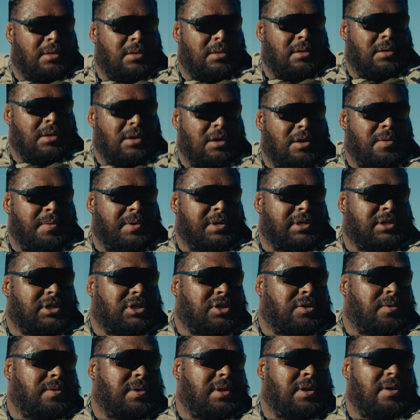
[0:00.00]
I don't know what he's
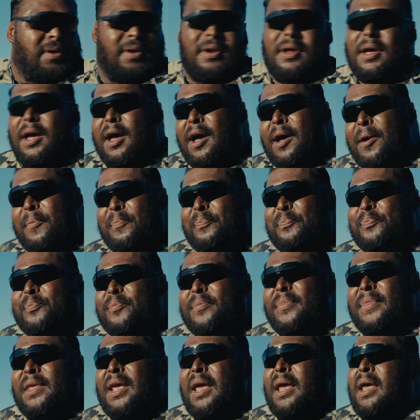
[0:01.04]
chewing on. Um,
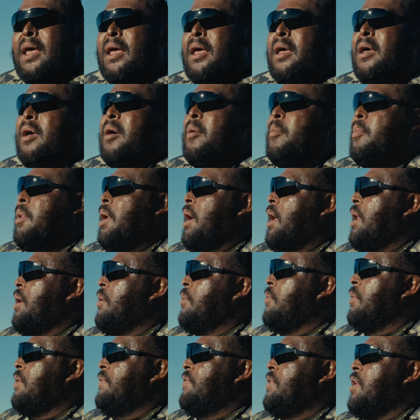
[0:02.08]
but
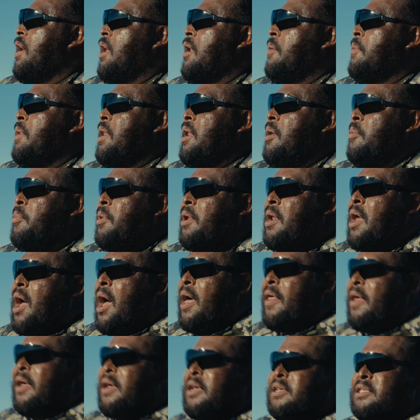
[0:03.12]
we've done them in
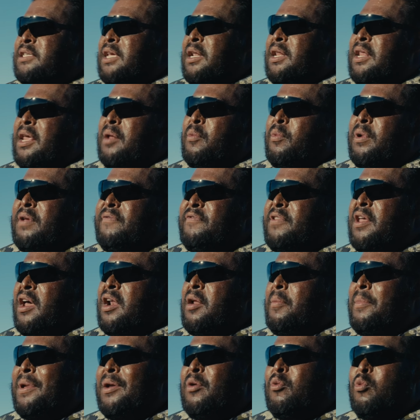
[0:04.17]
empanadas and then we've done
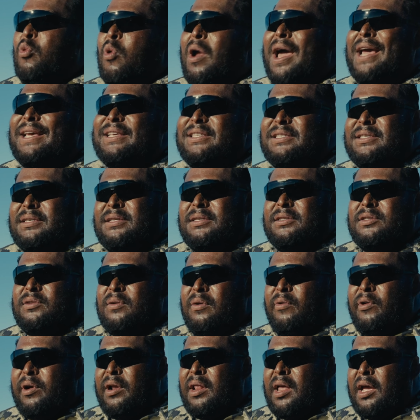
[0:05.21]
them in rice.
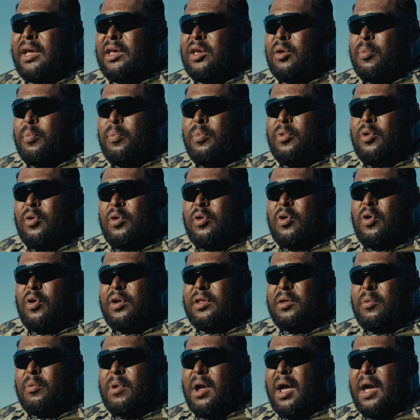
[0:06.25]
So we're like, you, you cook
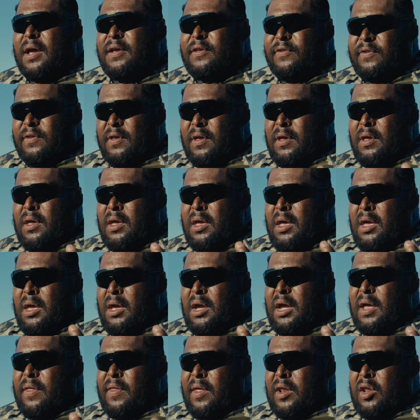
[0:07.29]
the rice
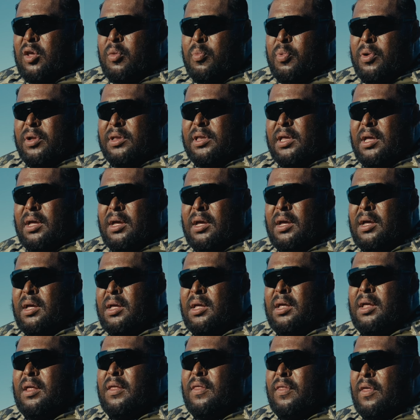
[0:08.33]
and then you put the,
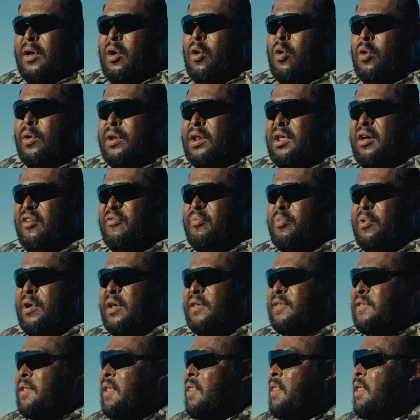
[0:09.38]
the whole duff
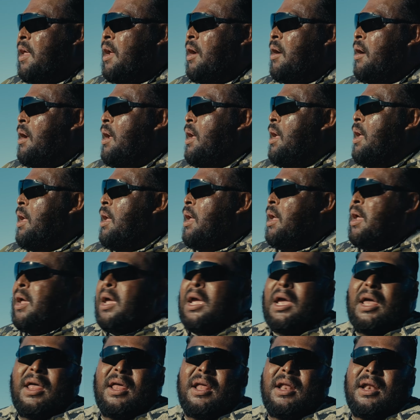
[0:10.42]
breast in there
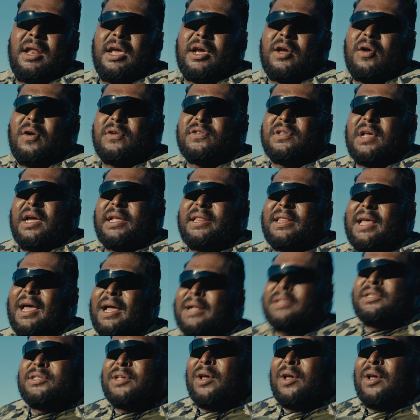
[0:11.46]
and it cooks like that.